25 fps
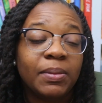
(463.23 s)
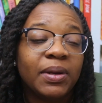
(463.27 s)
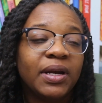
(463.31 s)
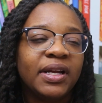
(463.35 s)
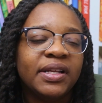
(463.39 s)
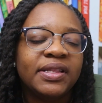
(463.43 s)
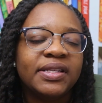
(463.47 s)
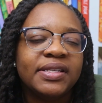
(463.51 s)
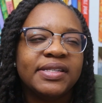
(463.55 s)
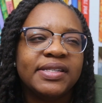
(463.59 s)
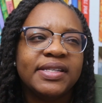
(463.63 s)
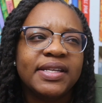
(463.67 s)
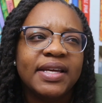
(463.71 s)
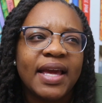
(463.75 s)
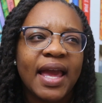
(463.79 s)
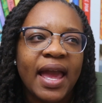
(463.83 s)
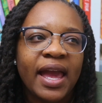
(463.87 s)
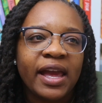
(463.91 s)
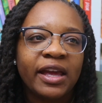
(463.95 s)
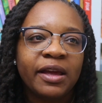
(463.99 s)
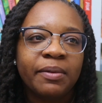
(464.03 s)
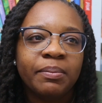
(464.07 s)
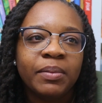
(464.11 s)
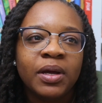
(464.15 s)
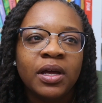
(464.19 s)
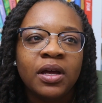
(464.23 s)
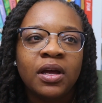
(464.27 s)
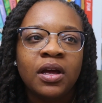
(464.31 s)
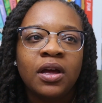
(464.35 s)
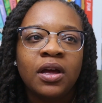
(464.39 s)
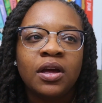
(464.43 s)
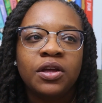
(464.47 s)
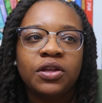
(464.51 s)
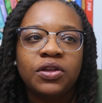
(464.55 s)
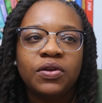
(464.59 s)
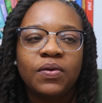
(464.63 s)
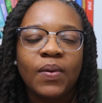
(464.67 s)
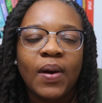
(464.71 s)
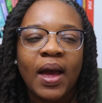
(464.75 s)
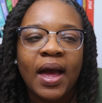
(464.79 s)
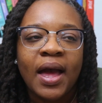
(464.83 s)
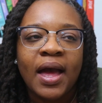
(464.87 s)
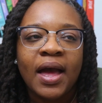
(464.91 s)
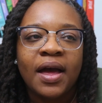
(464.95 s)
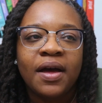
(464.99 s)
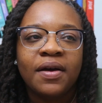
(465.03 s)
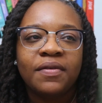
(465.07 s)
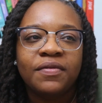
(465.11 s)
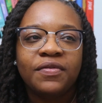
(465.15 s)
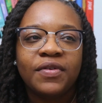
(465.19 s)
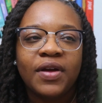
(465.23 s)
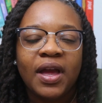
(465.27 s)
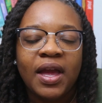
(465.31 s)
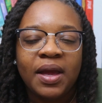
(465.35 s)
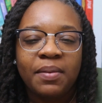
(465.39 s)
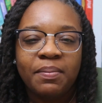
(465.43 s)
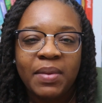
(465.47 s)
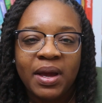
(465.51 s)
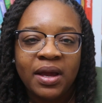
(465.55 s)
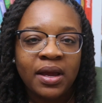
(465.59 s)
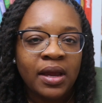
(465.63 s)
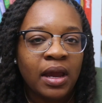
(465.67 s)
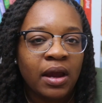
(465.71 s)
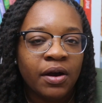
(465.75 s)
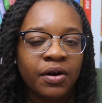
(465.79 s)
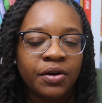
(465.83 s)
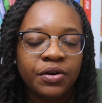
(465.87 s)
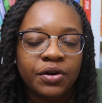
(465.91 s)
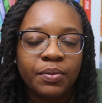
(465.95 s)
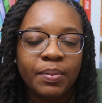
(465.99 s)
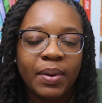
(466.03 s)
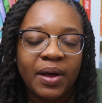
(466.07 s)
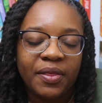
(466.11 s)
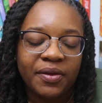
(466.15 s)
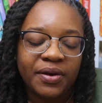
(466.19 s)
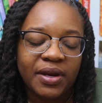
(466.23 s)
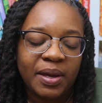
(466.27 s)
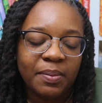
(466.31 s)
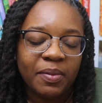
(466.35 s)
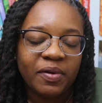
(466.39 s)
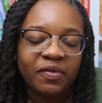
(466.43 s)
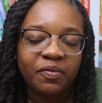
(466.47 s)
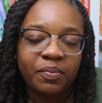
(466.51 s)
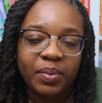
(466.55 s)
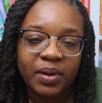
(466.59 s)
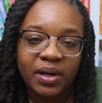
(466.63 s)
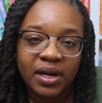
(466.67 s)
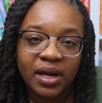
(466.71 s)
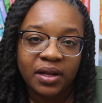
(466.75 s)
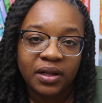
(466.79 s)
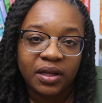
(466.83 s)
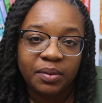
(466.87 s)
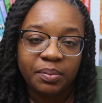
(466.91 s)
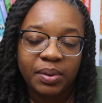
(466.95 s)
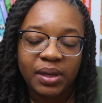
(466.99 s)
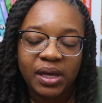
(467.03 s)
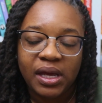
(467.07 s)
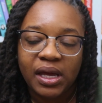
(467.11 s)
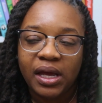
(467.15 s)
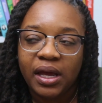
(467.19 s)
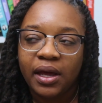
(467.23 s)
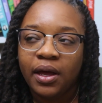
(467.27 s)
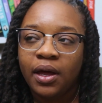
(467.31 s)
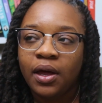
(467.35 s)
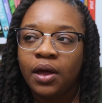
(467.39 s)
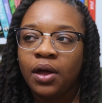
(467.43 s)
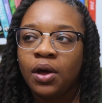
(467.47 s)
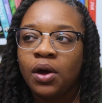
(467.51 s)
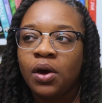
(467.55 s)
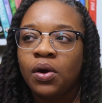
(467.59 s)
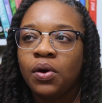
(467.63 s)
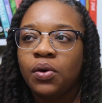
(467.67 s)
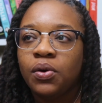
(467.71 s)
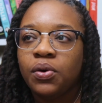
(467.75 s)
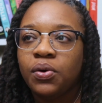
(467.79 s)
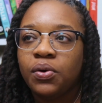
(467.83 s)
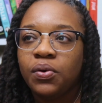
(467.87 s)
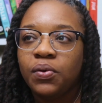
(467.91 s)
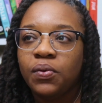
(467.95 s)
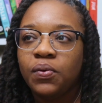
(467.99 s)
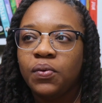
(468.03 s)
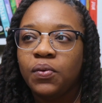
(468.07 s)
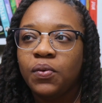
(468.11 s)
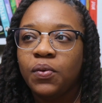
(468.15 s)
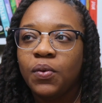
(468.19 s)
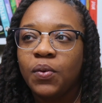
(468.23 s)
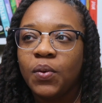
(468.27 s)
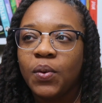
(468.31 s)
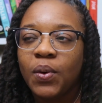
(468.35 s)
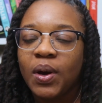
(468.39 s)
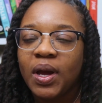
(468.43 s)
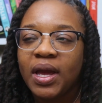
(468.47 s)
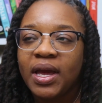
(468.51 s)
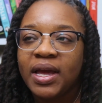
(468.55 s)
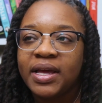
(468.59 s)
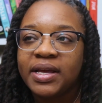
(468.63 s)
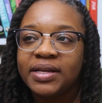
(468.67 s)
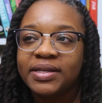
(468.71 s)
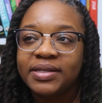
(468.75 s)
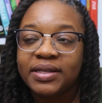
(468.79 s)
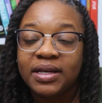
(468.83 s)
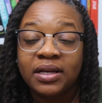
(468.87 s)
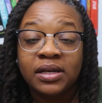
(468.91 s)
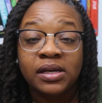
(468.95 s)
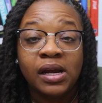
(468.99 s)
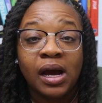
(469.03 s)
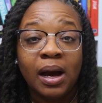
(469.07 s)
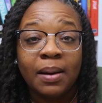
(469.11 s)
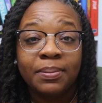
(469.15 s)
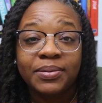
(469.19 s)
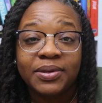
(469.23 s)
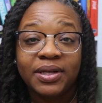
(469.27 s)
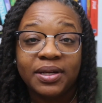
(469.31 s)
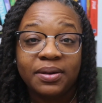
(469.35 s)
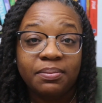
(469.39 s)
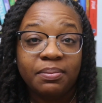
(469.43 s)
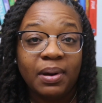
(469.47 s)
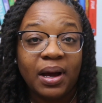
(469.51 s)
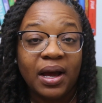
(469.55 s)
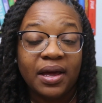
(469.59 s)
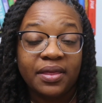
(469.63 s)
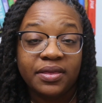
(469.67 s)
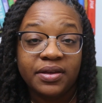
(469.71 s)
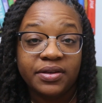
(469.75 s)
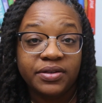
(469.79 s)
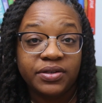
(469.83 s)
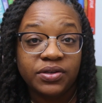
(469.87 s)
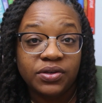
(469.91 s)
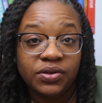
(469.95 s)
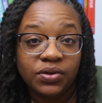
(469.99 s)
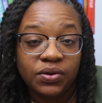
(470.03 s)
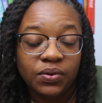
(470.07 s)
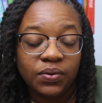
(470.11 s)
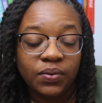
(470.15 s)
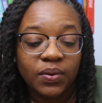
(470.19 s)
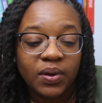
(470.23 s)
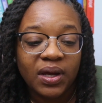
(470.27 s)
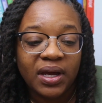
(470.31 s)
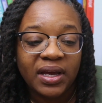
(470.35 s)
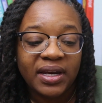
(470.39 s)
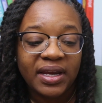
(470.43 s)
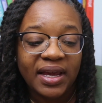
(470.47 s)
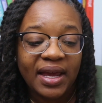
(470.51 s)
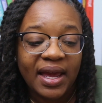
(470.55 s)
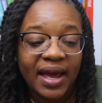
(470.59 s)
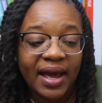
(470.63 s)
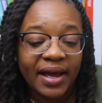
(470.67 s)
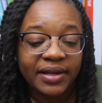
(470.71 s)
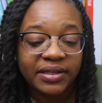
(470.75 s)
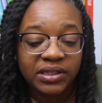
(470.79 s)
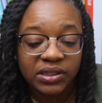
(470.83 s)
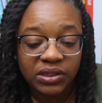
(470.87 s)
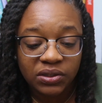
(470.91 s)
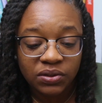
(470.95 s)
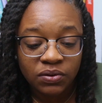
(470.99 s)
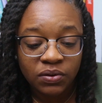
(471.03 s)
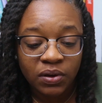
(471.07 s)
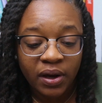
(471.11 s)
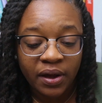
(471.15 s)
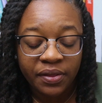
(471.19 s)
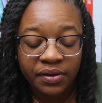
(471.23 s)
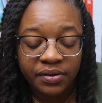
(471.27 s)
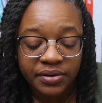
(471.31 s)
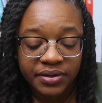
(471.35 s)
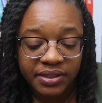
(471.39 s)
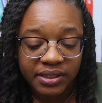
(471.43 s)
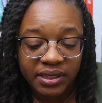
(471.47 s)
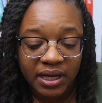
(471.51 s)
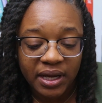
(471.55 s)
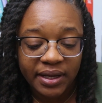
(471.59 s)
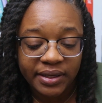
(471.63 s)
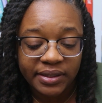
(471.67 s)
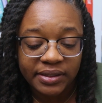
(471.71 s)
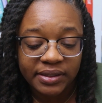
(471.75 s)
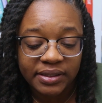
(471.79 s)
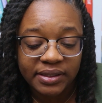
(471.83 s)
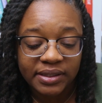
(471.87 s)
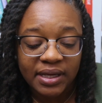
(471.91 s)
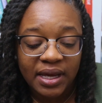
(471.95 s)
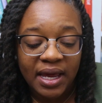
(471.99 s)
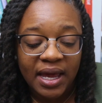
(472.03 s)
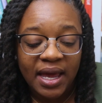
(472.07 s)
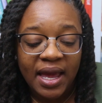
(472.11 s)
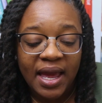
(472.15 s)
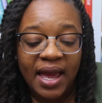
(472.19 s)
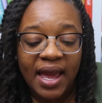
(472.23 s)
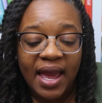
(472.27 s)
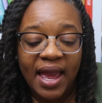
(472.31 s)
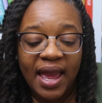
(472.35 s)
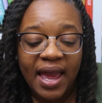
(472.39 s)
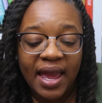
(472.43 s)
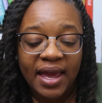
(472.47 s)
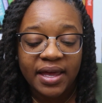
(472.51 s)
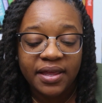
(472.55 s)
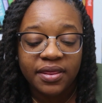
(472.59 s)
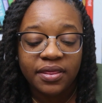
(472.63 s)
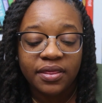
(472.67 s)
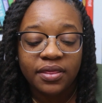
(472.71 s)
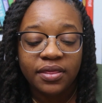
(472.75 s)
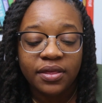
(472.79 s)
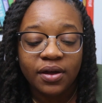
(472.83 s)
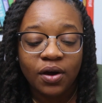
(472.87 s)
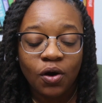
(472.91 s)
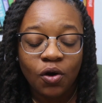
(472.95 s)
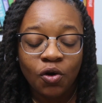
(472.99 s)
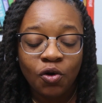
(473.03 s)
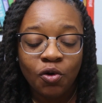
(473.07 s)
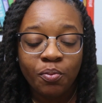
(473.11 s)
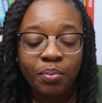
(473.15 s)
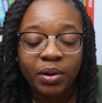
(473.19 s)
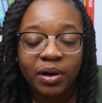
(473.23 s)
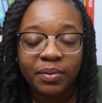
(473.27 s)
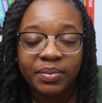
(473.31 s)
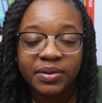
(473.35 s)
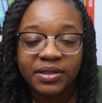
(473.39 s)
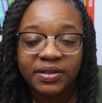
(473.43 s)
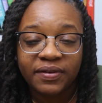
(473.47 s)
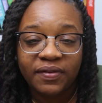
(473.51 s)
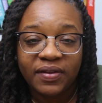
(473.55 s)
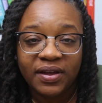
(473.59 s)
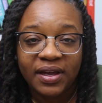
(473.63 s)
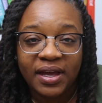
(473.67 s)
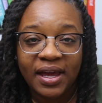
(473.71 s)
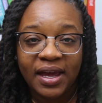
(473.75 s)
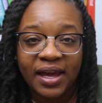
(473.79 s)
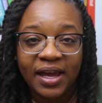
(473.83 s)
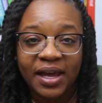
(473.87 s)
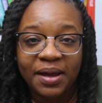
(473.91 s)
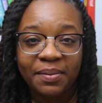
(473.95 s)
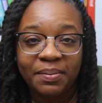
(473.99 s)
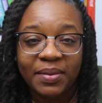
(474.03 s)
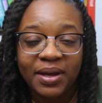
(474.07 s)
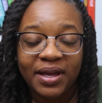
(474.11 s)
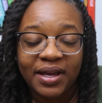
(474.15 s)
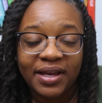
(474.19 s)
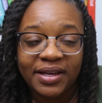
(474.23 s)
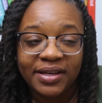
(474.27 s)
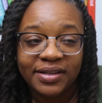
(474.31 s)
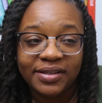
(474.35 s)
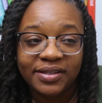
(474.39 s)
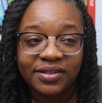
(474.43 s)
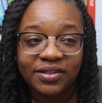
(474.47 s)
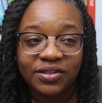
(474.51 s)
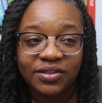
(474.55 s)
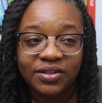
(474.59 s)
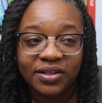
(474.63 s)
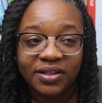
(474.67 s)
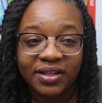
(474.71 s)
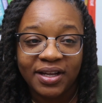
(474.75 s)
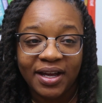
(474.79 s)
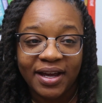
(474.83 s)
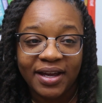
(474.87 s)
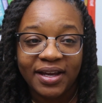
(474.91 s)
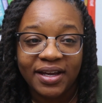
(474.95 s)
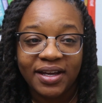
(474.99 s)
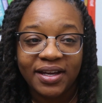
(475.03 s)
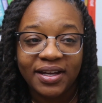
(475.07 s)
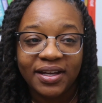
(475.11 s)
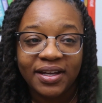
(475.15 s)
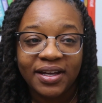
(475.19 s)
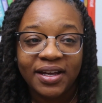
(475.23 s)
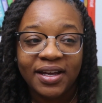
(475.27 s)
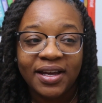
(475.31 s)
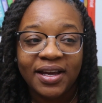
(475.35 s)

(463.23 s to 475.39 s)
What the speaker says: And in this game you have a main character by the name of Penelope, who is adopted by this duke, and he has 2 other sons, and the whole purpose of the game is to like,